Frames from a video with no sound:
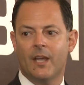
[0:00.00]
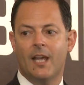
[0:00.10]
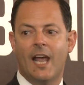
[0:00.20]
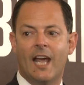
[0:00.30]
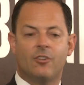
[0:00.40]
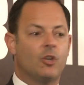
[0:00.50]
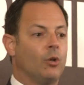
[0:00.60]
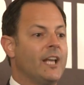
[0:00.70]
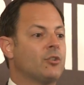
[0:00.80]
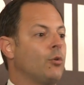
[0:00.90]
You seem to and so
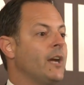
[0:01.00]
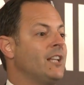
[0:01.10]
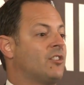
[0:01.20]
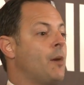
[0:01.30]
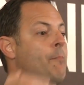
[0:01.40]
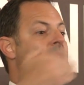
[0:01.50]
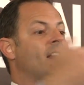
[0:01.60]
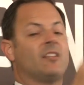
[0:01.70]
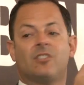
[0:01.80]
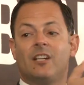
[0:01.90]
let's create some
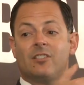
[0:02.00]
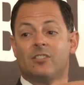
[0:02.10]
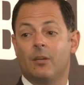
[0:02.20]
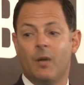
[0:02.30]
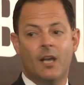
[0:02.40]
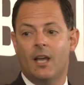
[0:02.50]
path to citizenship,